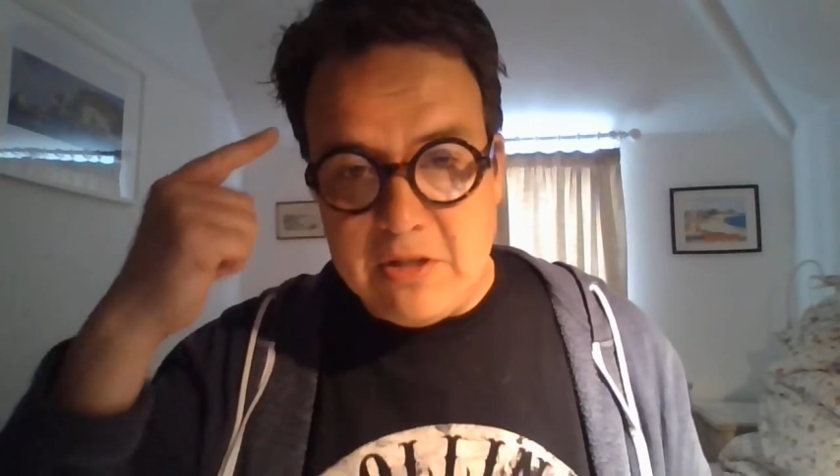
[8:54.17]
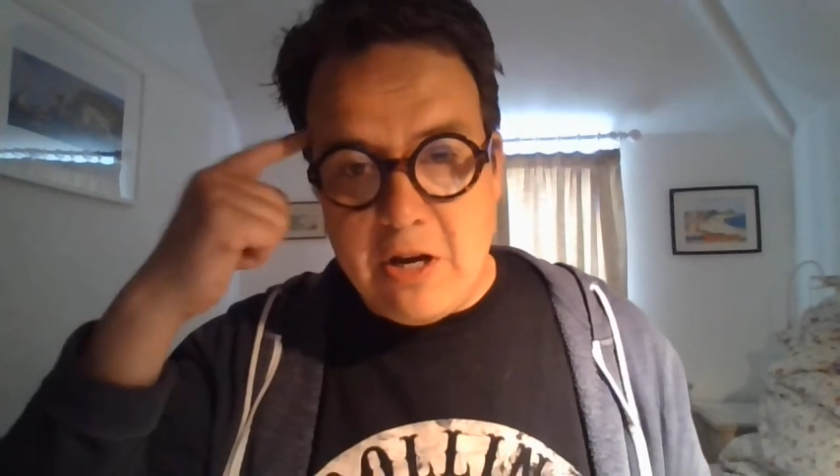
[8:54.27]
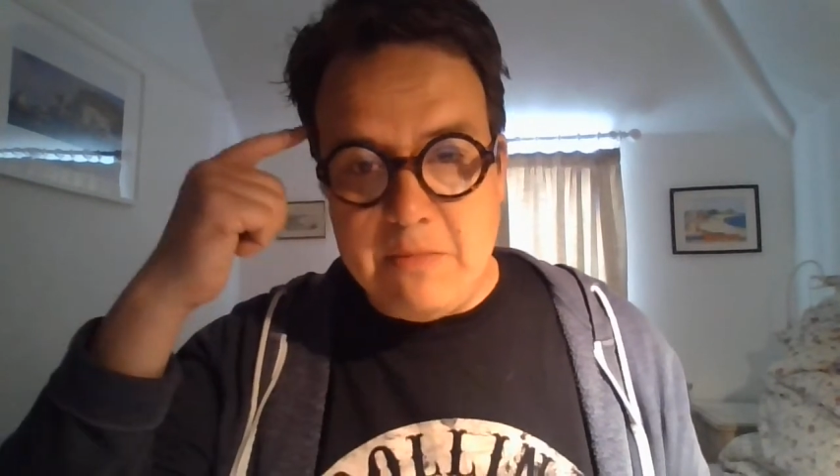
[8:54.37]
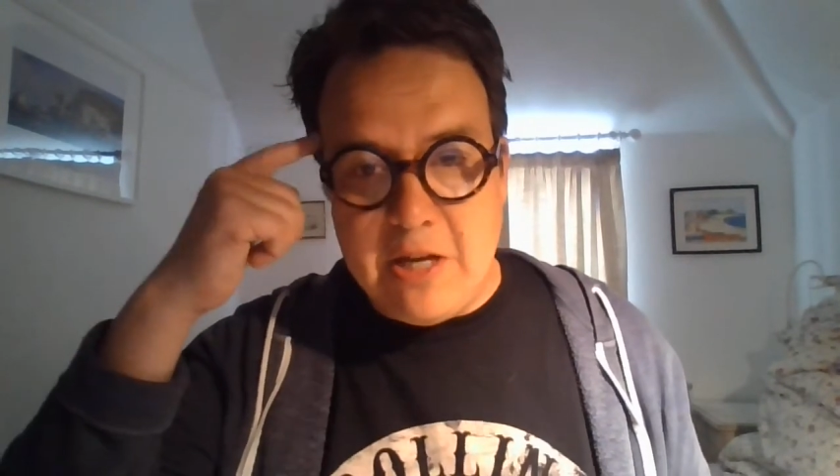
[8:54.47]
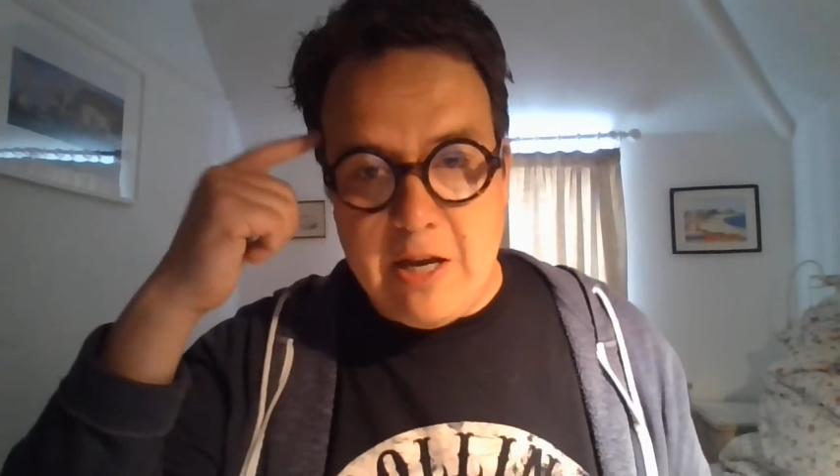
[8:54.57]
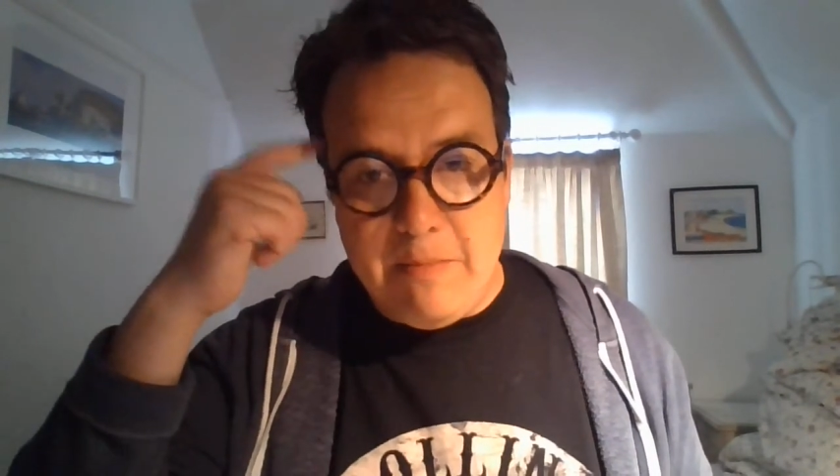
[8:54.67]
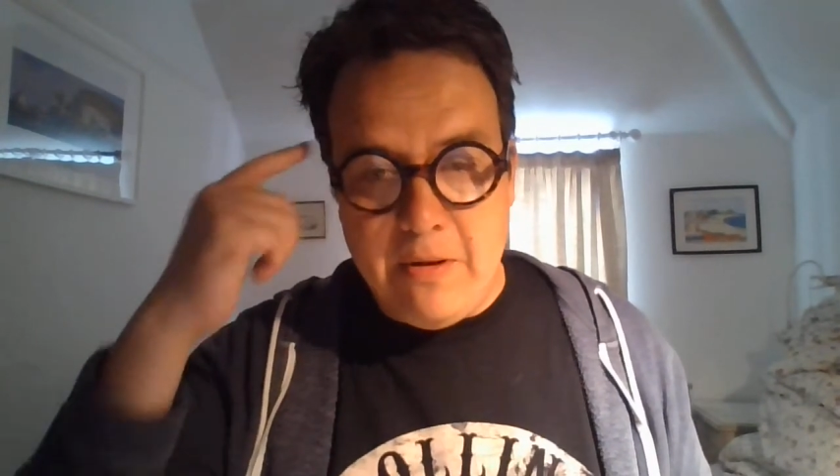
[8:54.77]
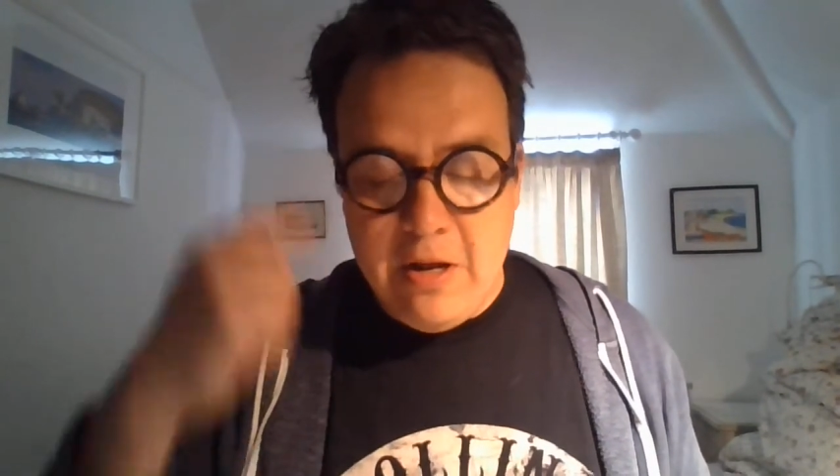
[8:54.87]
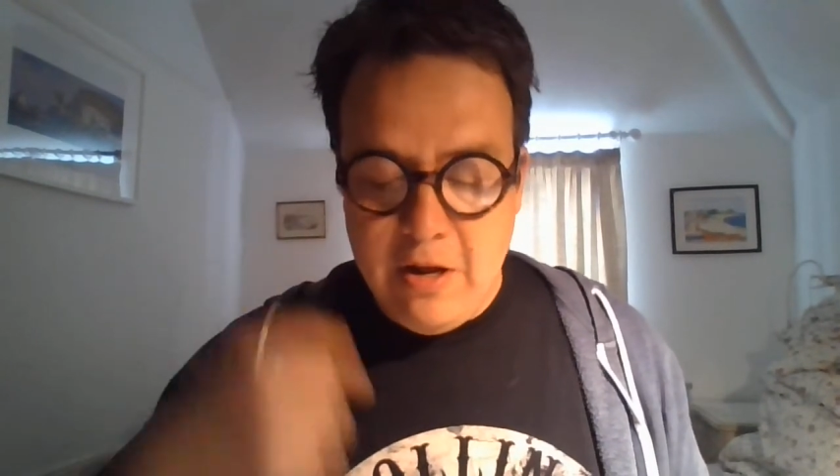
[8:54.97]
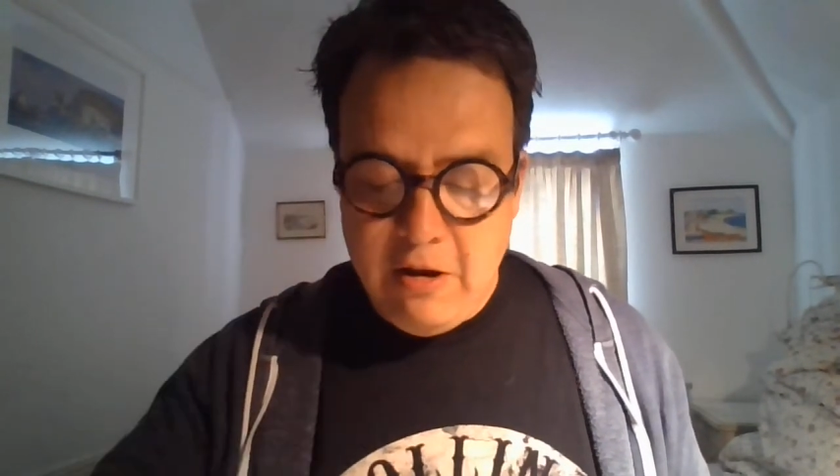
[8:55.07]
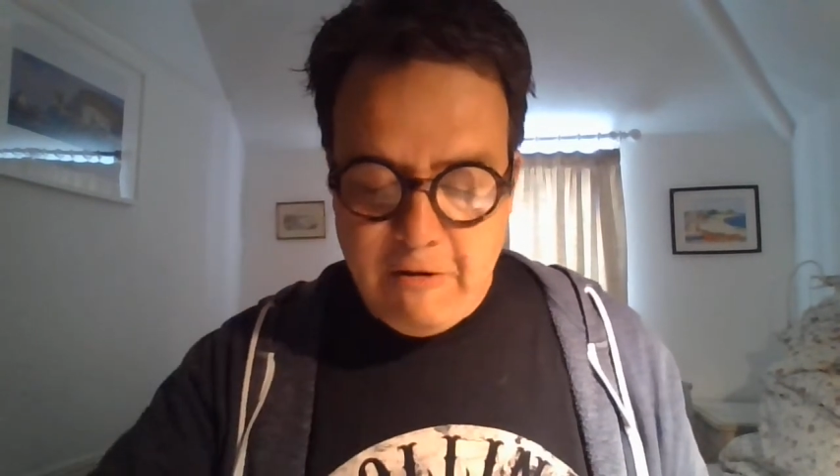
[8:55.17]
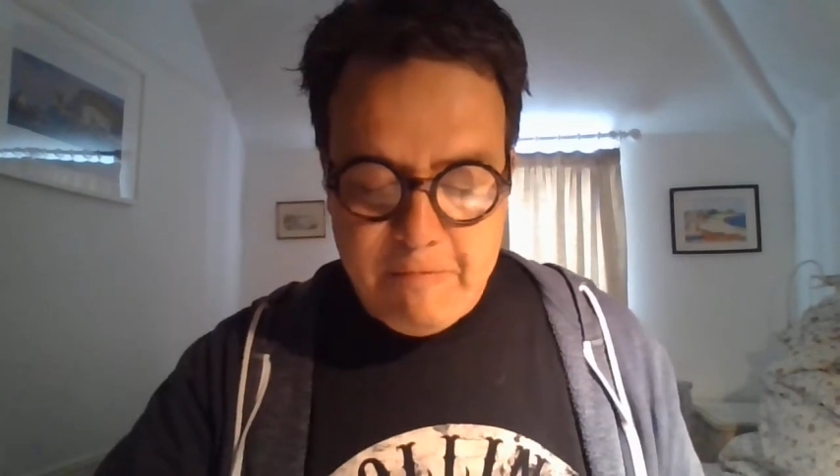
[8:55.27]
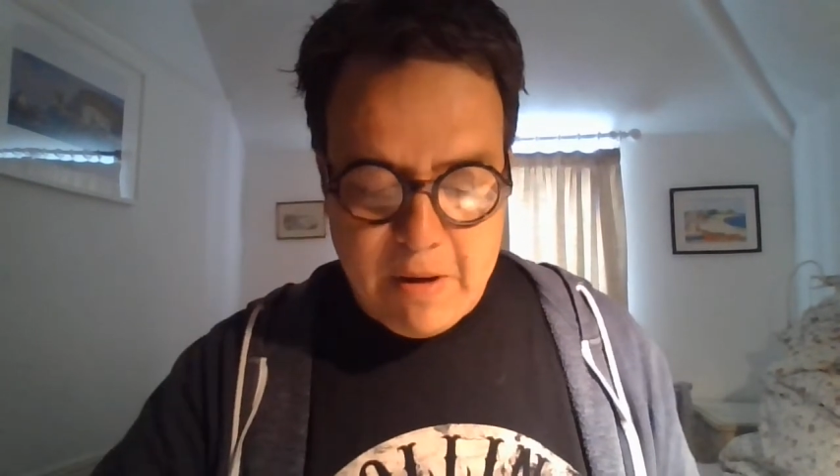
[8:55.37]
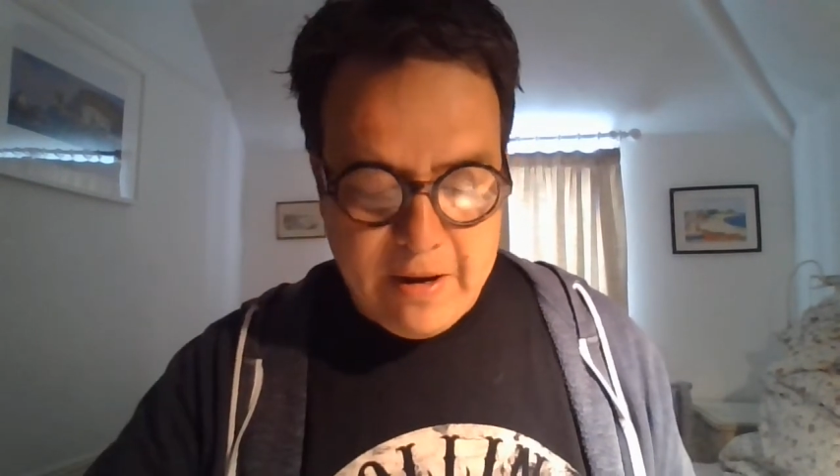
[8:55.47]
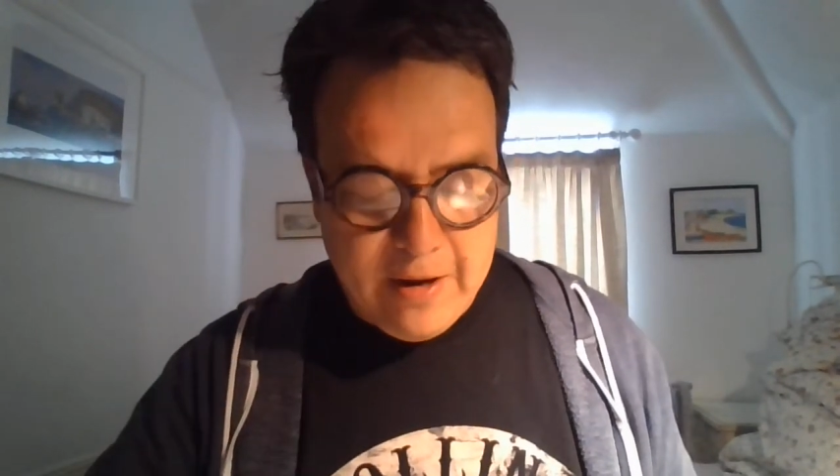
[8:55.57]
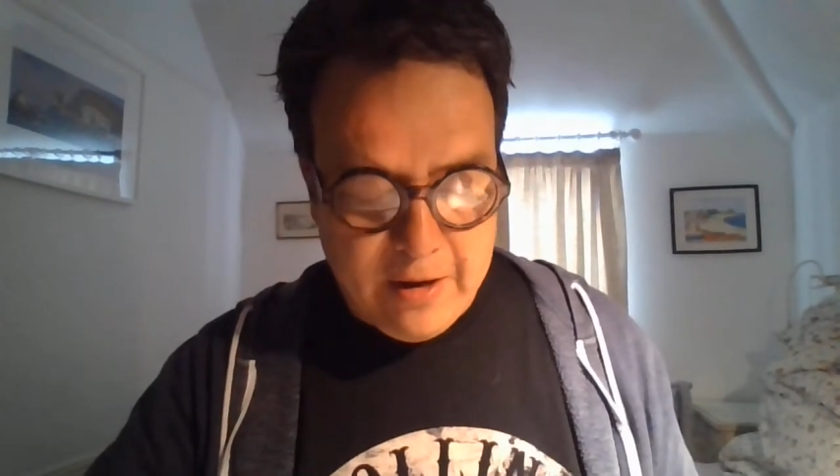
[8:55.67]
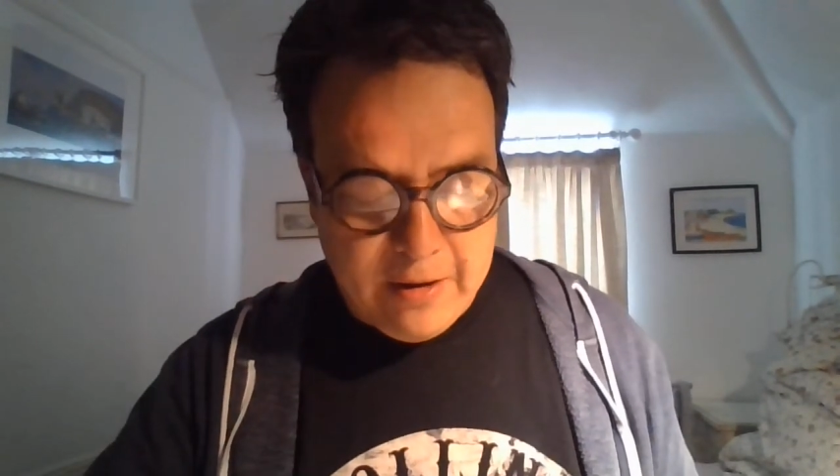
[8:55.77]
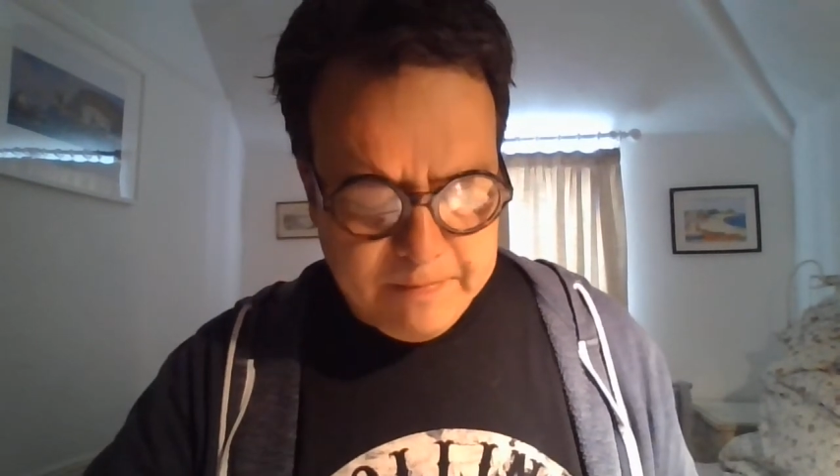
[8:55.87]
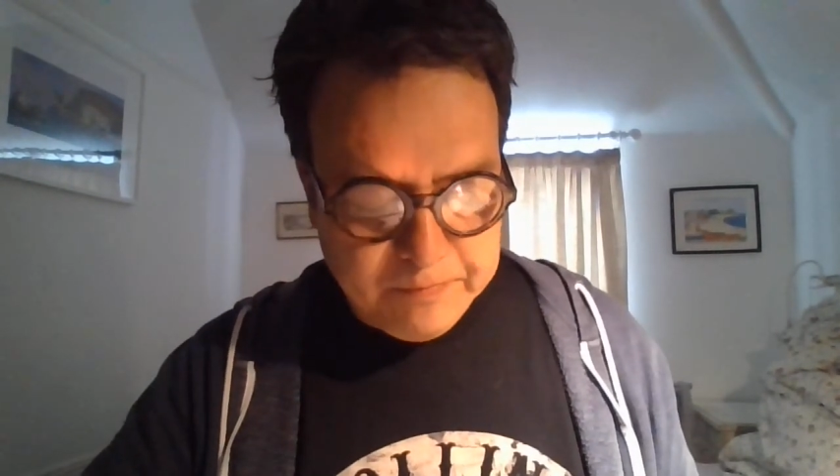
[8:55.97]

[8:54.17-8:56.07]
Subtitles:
timetable off by heart.